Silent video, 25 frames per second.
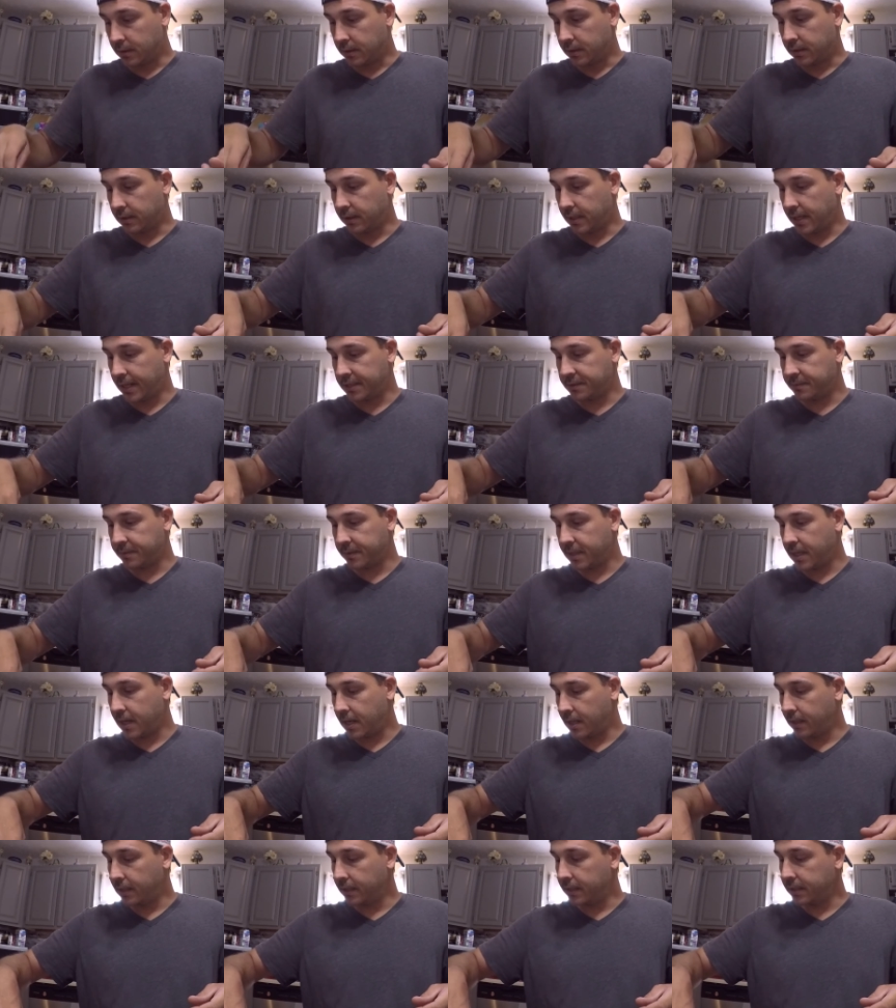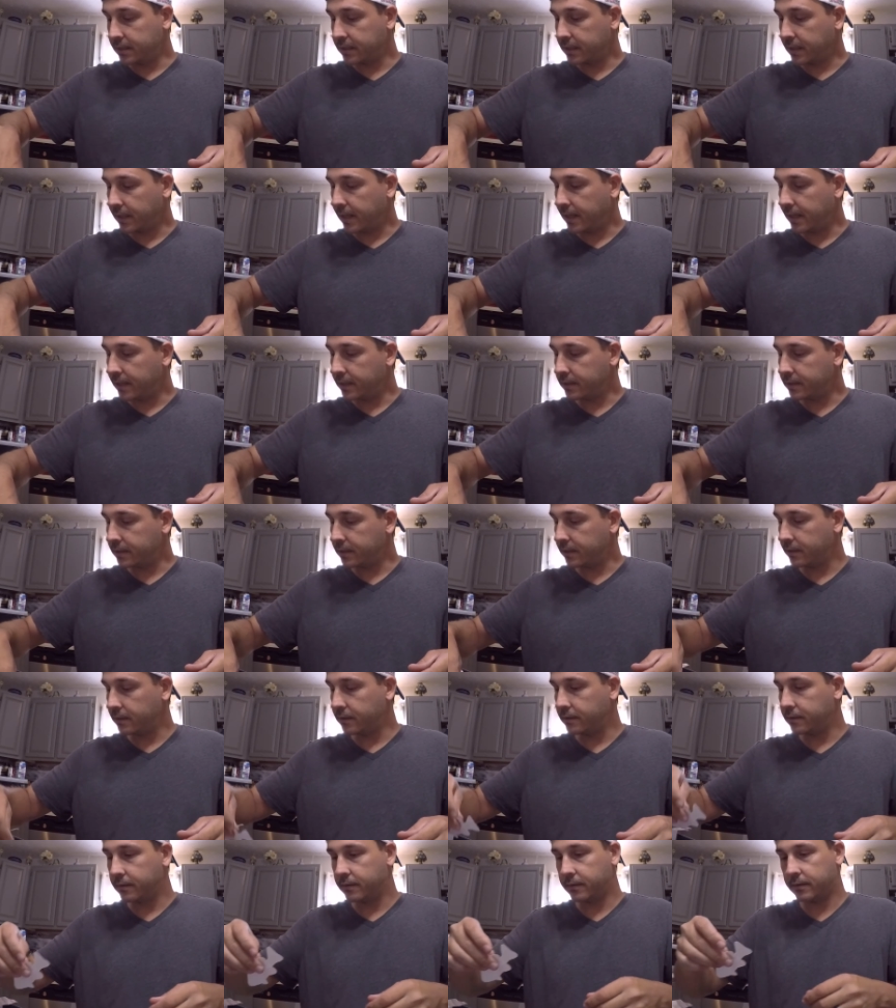And last but not least, guys,
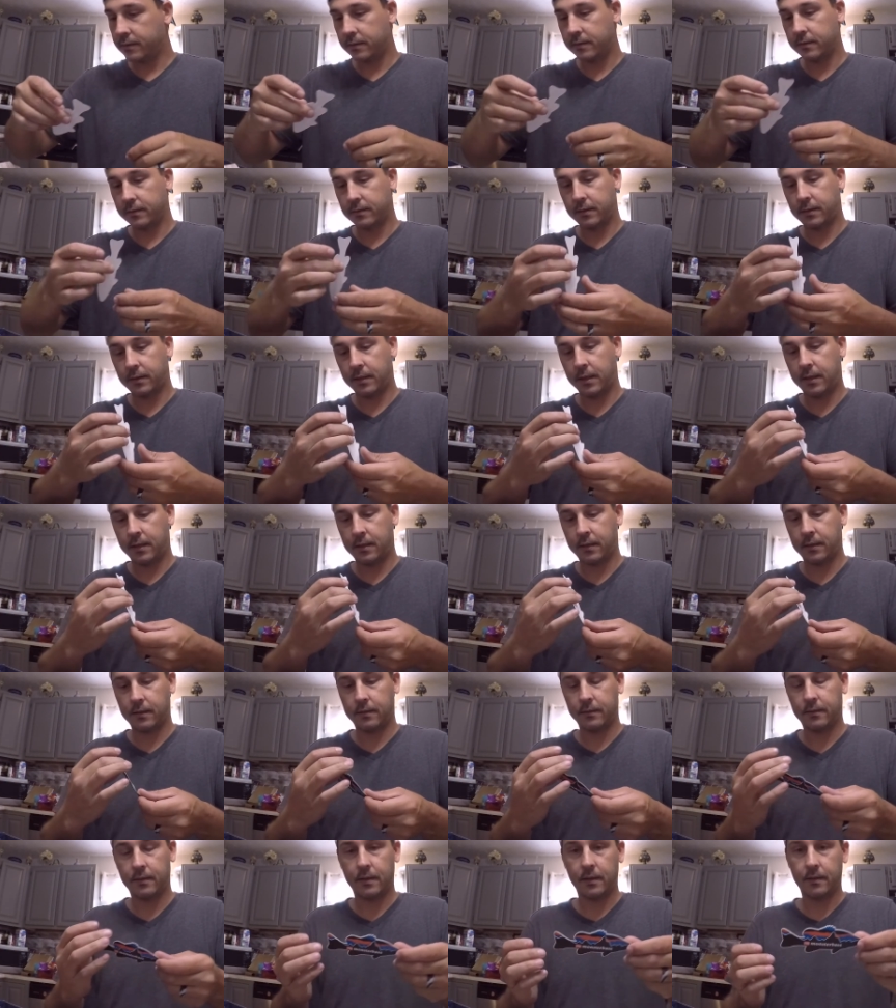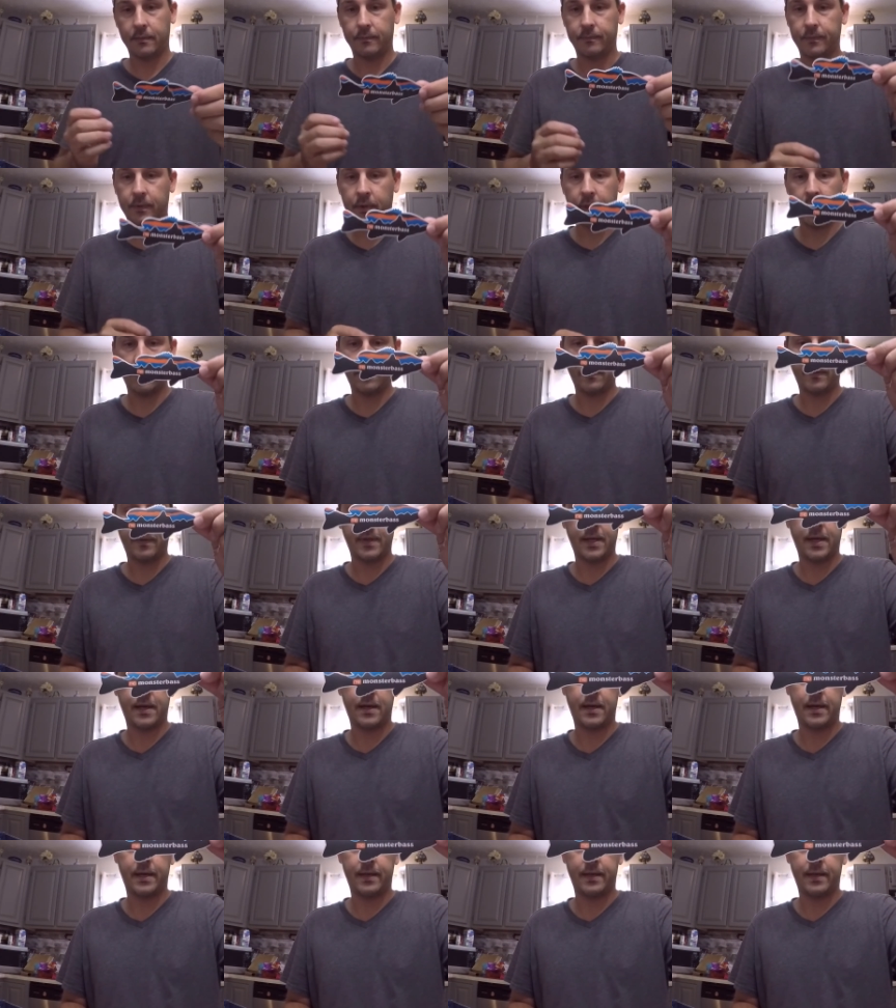can't go without